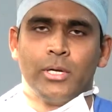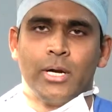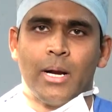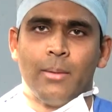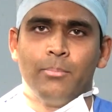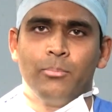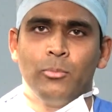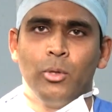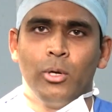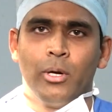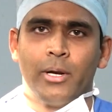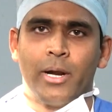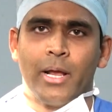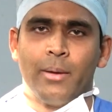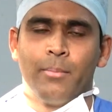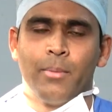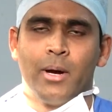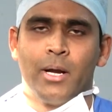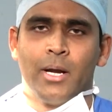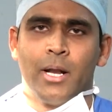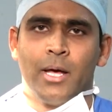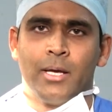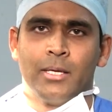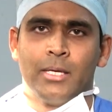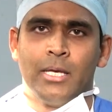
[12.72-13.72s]
Abdul
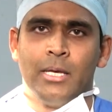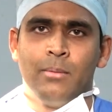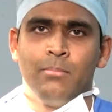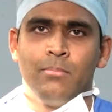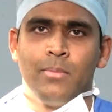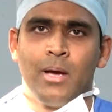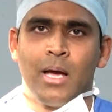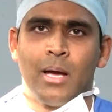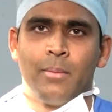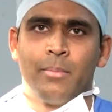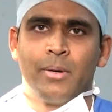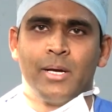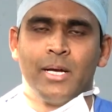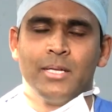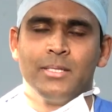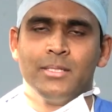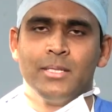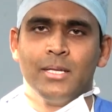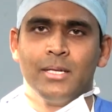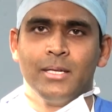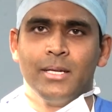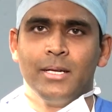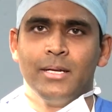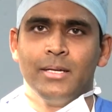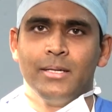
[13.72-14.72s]
Rahman Hakeem. I'm a
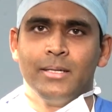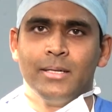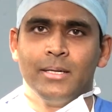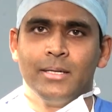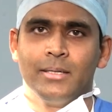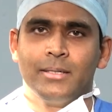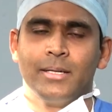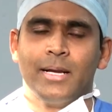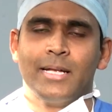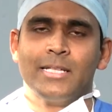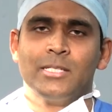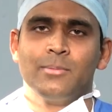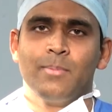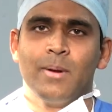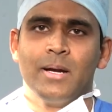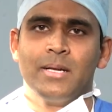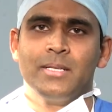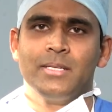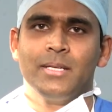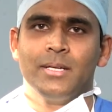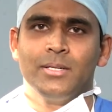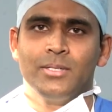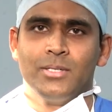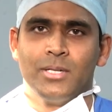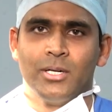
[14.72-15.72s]
consultant transplant
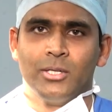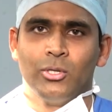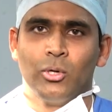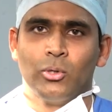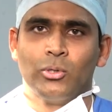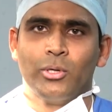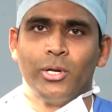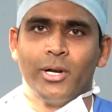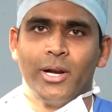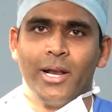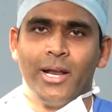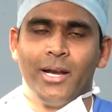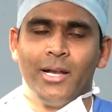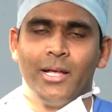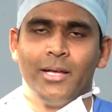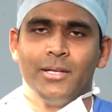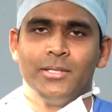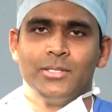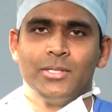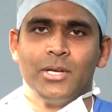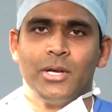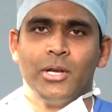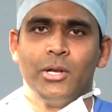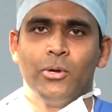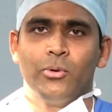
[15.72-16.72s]
surgeon at Dr. Rela
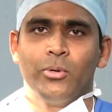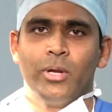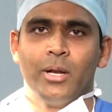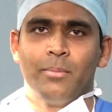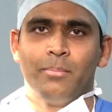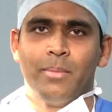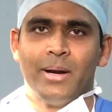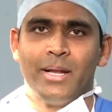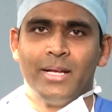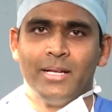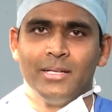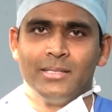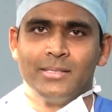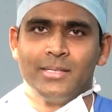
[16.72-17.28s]
Institute and Medical